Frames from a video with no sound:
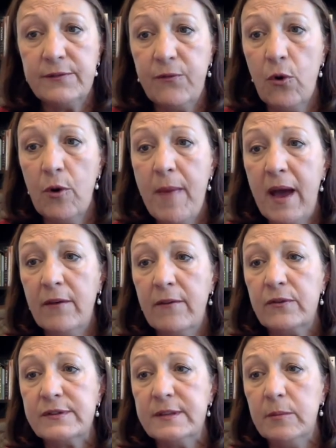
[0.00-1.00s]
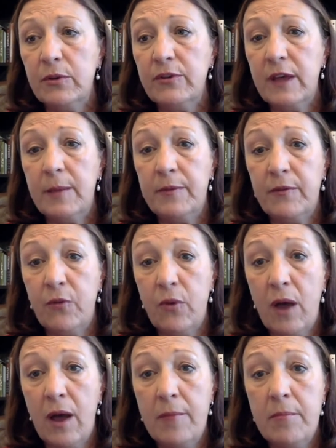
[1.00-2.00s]
format for similar types of
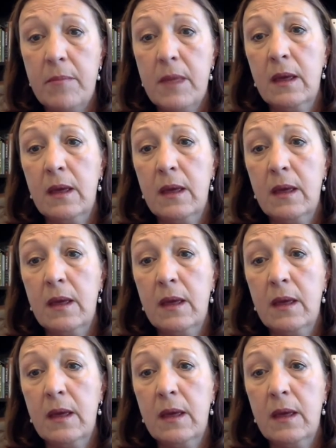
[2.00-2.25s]
crime,